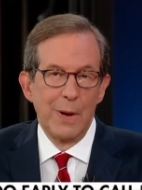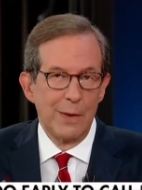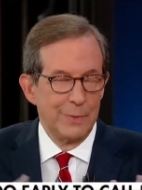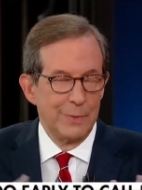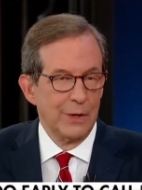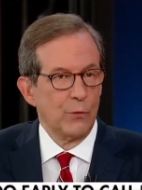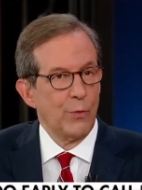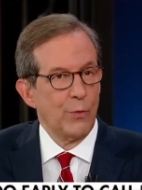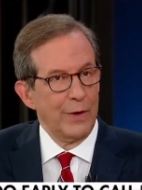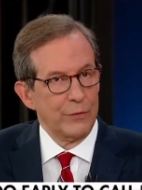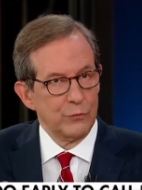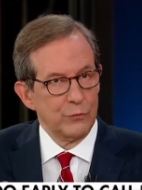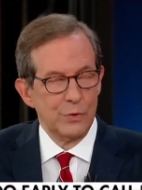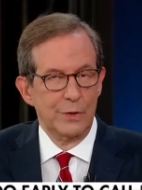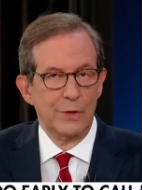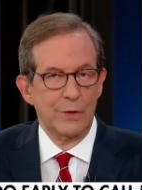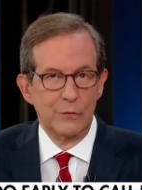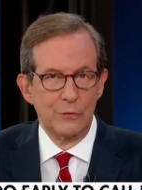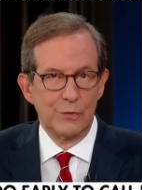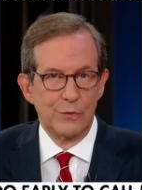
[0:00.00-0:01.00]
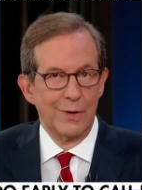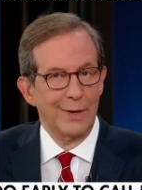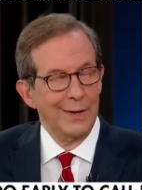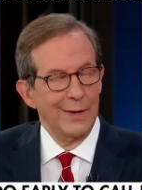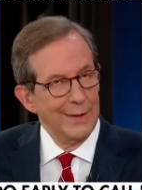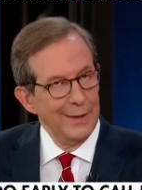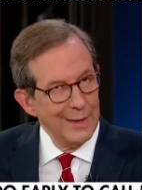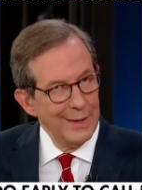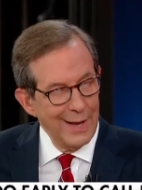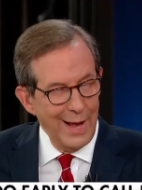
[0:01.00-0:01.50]
there may be a question as
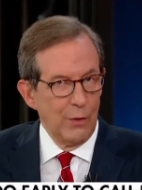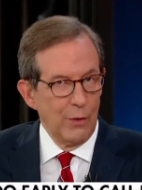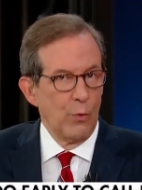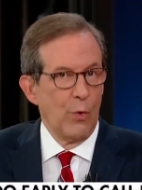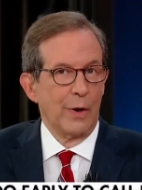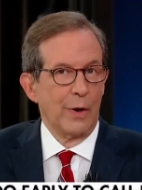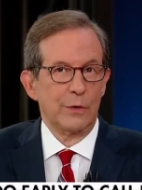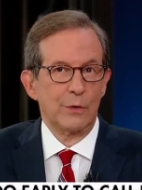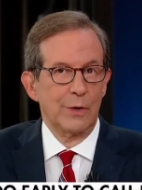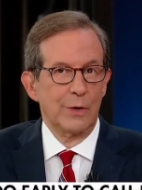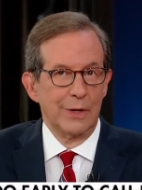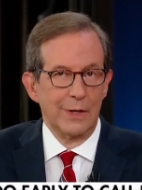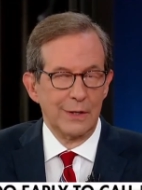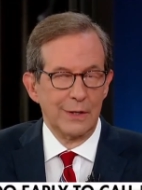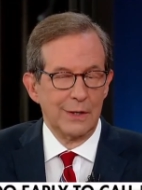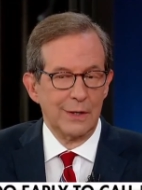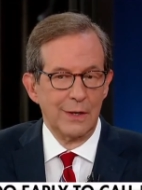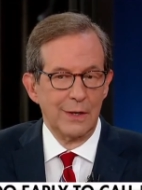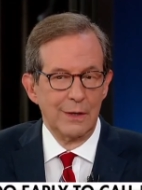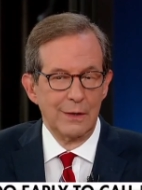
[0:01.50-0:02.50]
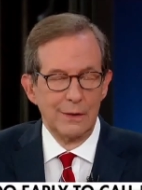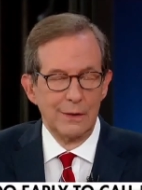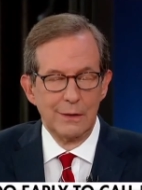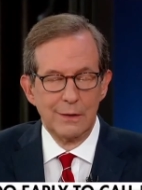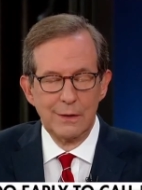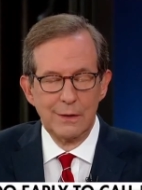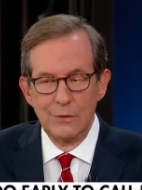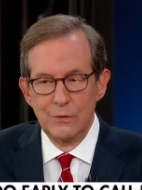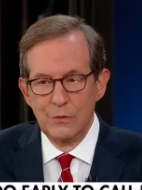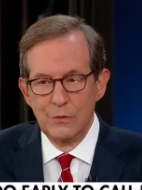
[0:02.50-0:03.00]
to how long you can eh,
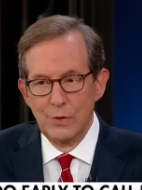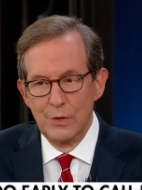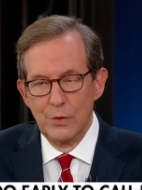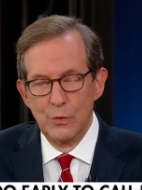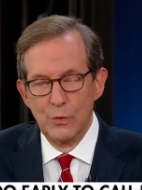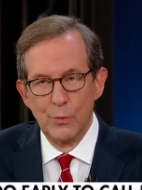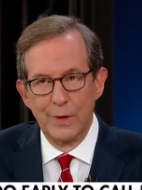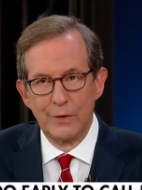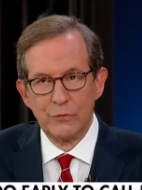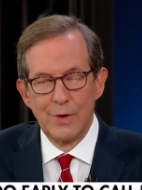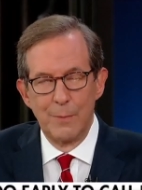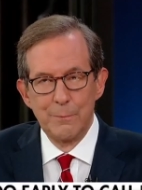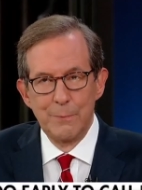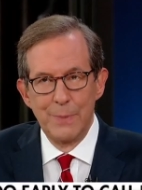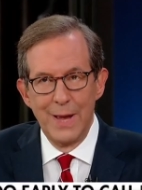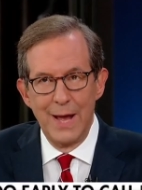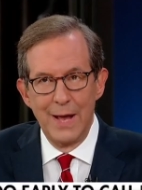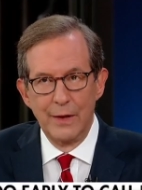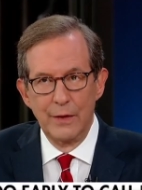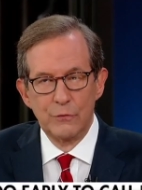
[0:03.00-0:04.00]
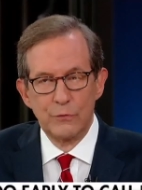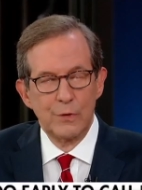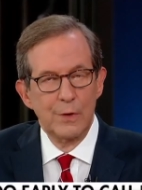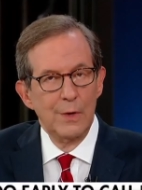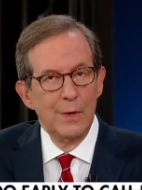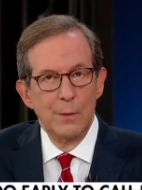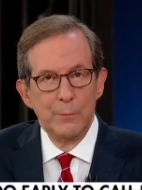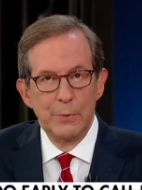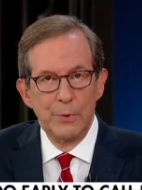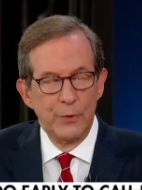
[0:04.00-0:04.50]
continue to accept ballots,
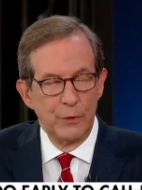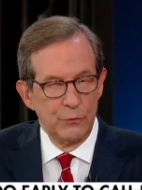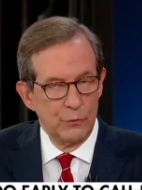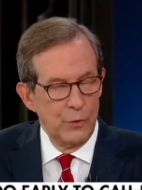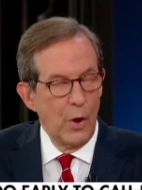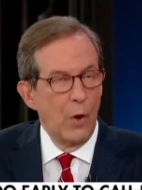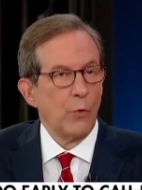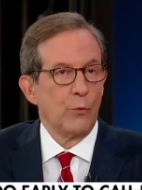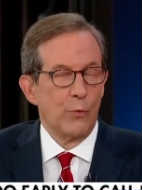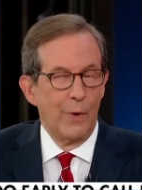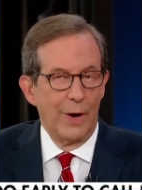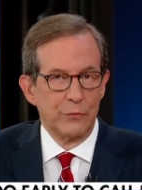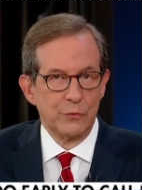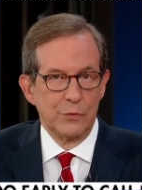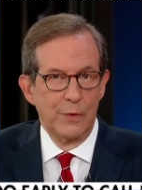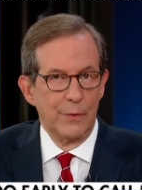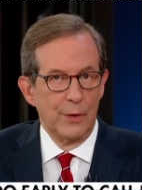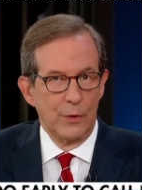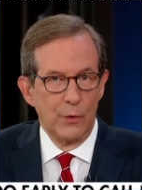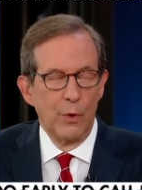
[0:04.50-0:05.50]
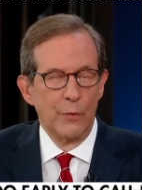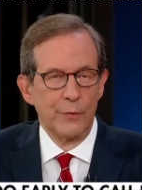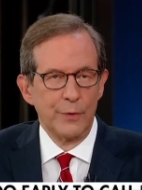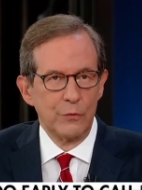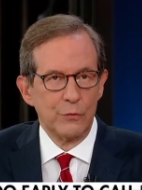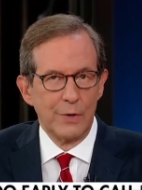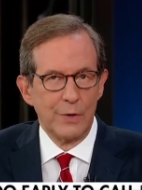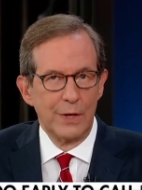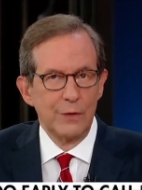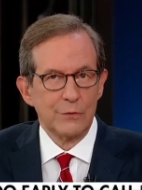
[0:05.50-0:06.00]
but there's no question that all
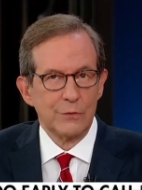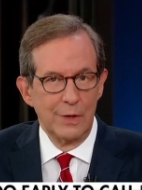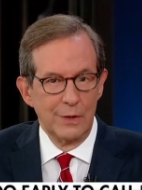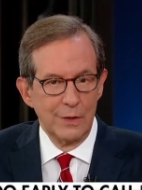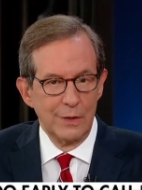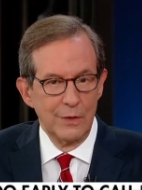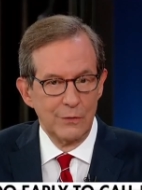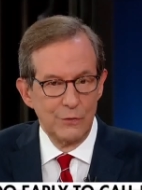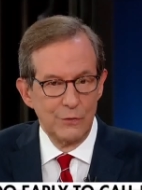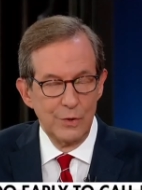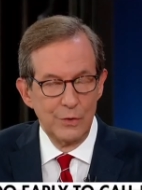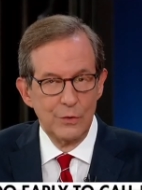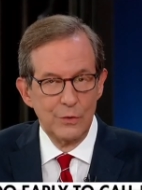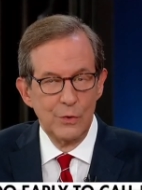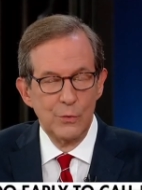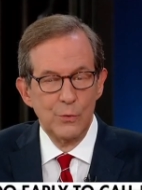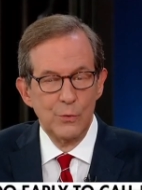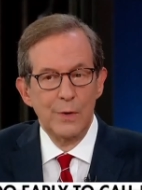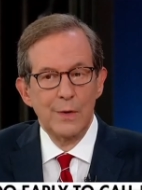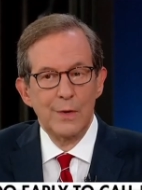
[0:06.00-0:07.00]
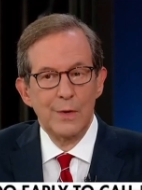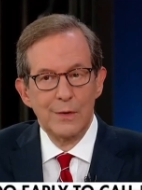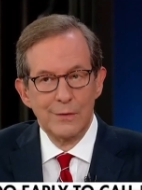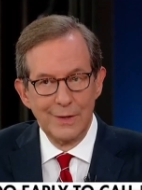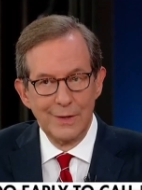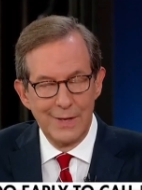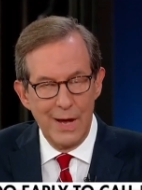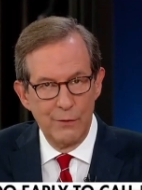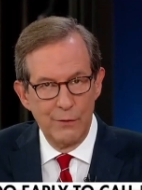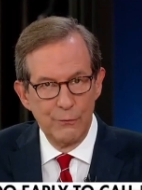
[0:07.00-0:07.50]
these states can continue
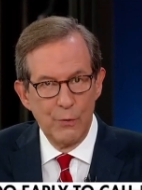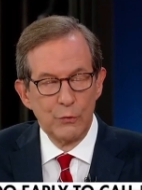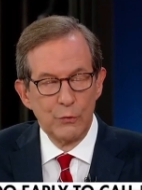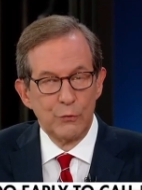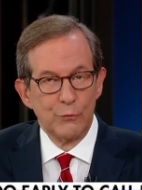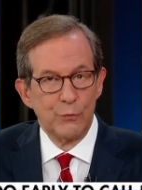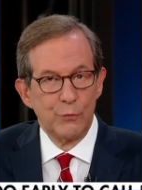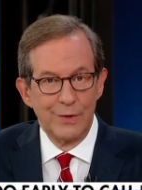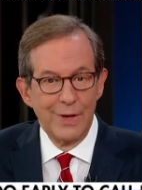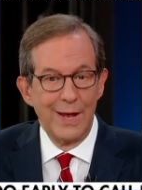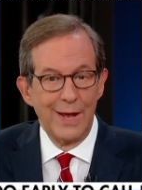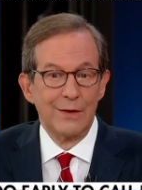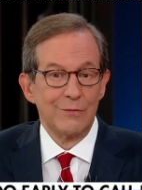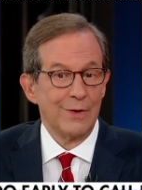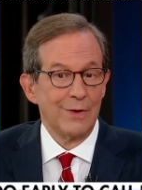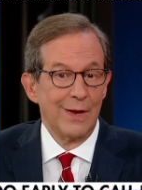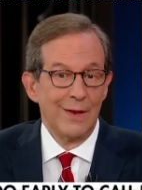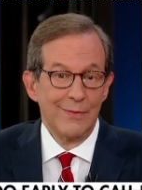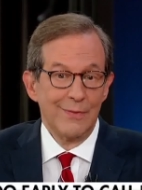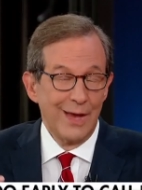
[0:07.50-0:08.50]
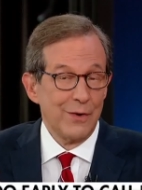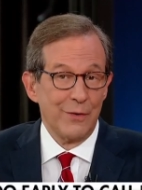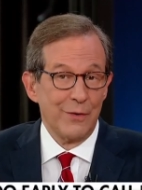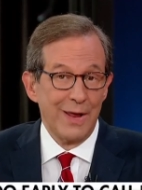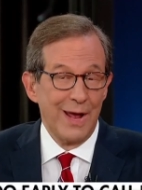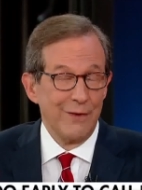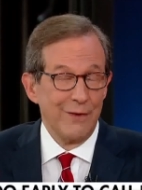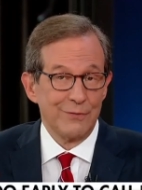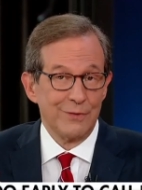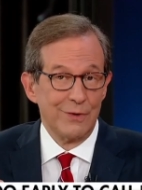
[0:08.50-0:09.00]
to count votes for days. They
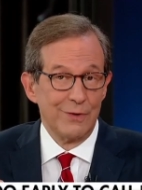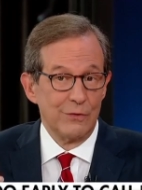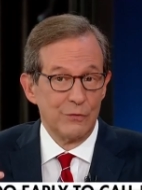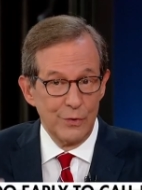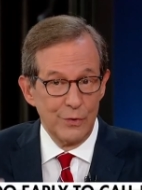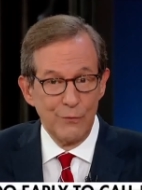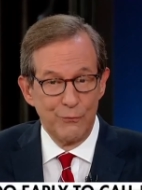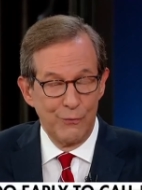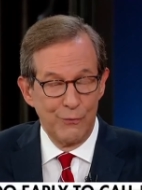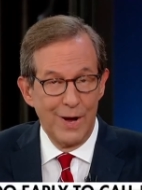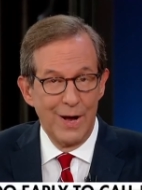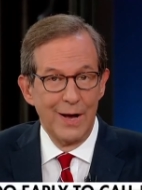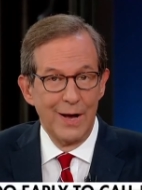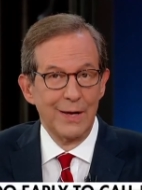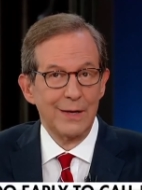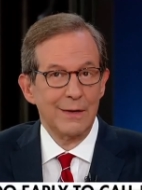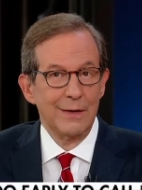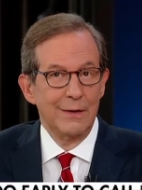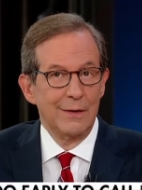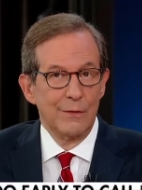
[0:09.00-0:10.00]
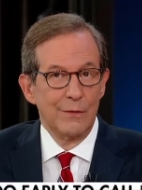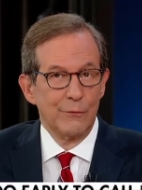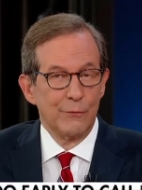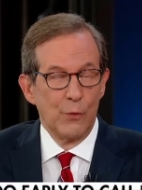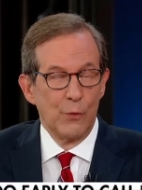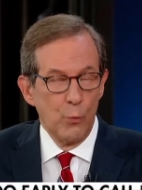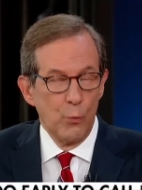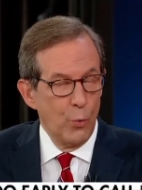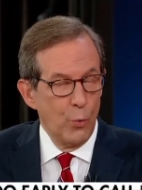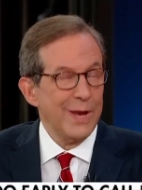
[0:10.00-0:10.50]
don't have to certify
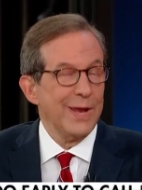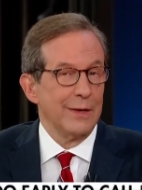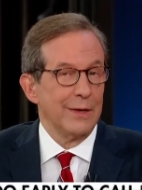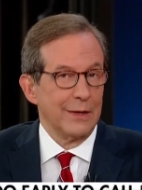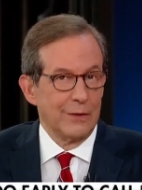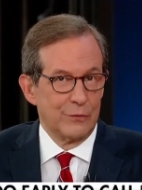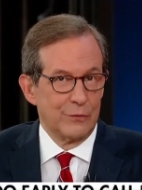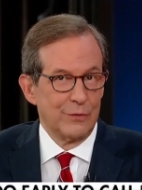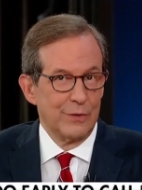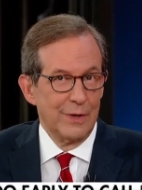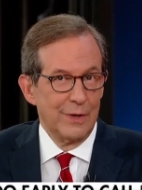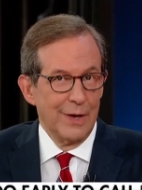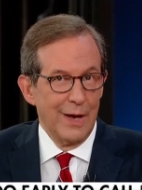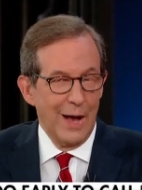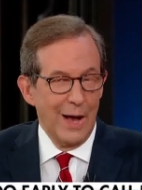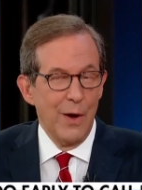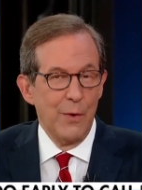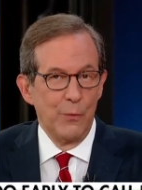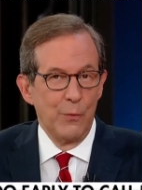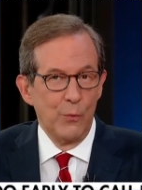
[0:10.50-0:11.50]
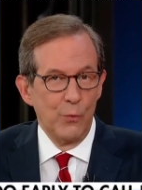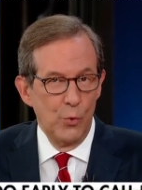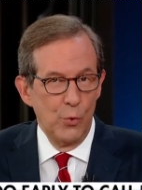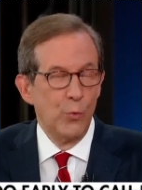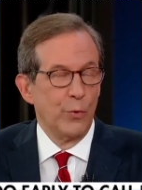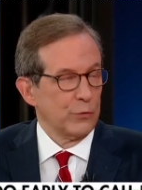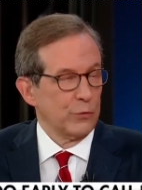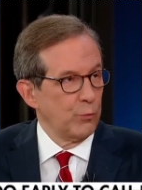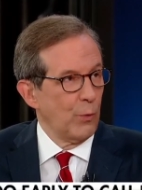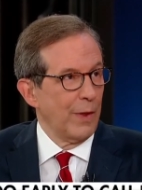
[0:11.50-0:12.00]
for weeks how,
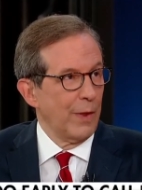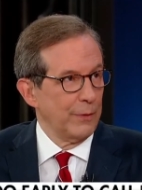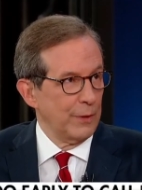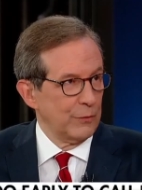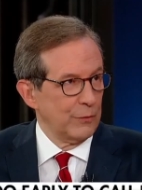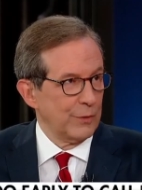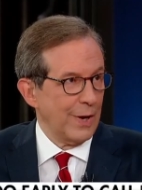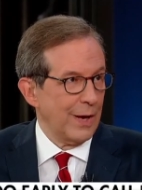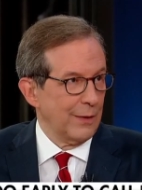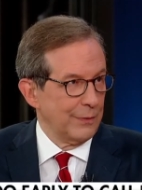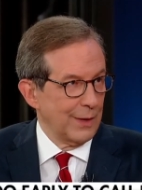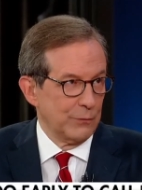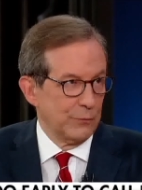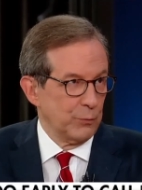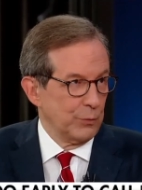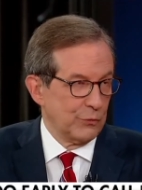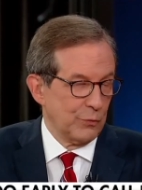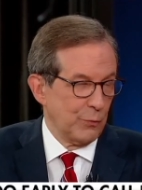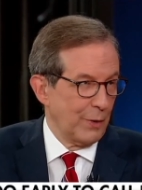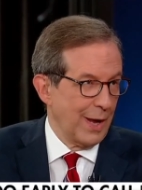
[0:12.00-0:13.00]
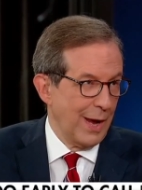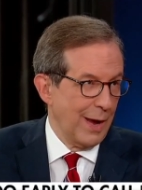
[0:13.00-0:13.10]
who has won the state. That was